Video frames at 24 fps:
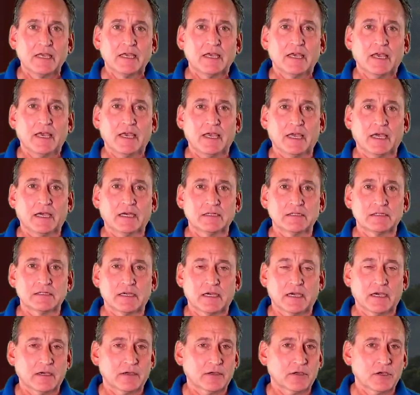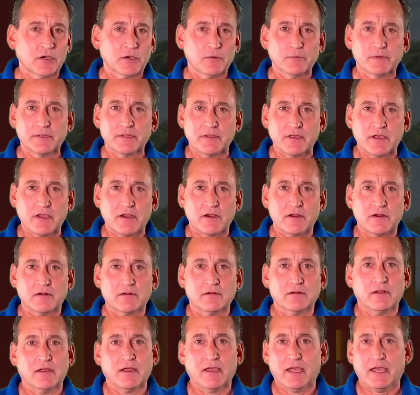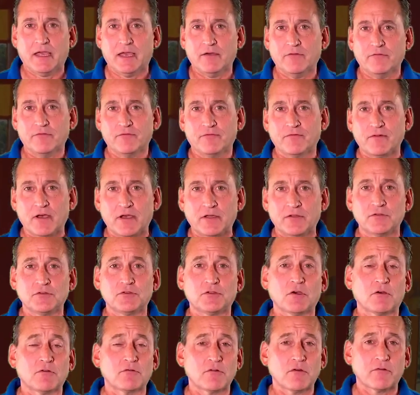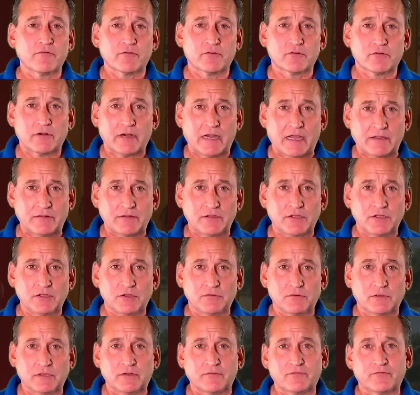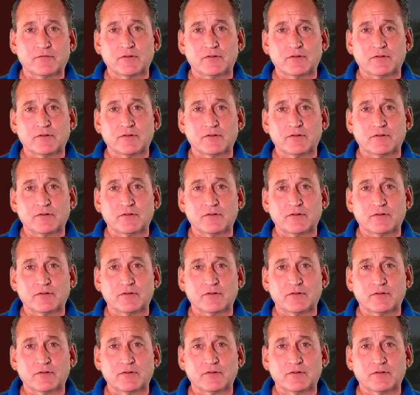And go in there, have fun, don't overcrowd the unit.